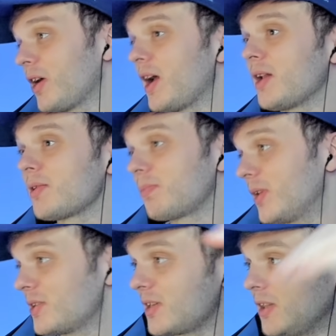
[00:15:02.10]
hand, they
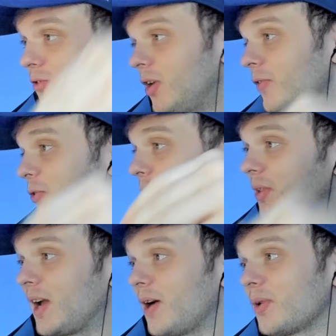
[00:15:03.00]
see the graph going
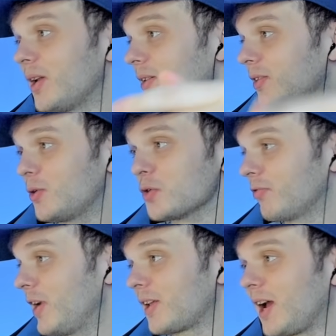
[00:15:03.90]
down and those
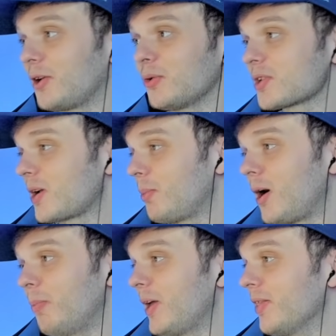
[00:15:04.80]
red candles come up
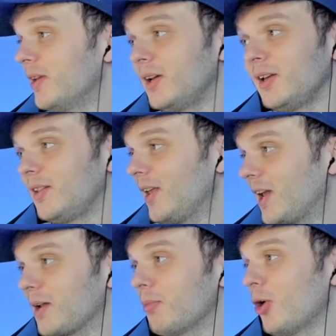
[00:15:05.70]
and they get
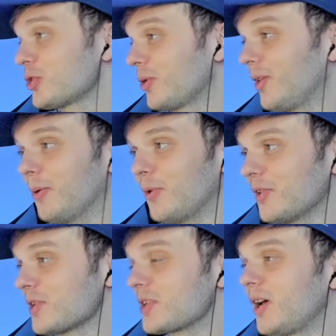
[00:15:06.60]
emotional and want to
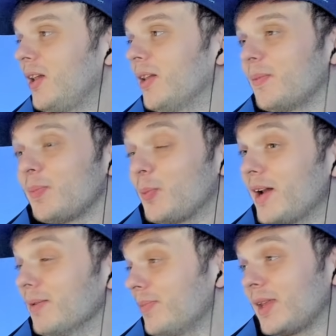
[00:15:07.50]
sell. When
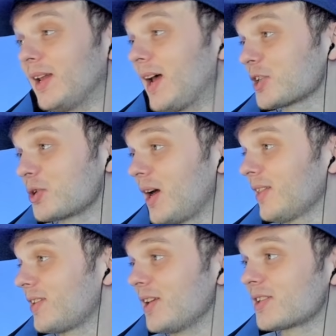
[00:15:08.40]
in actuality,
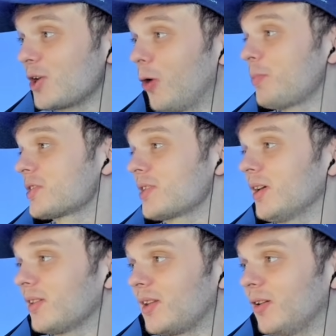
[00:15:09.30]
it's the opposite
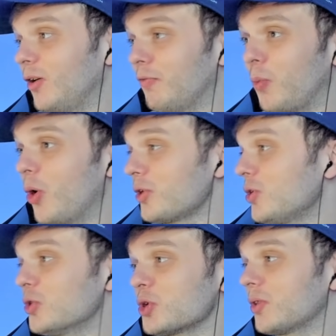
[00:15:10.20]
of what you
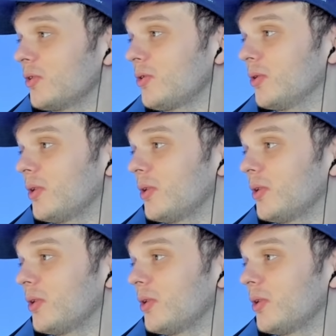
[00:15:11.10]
should do.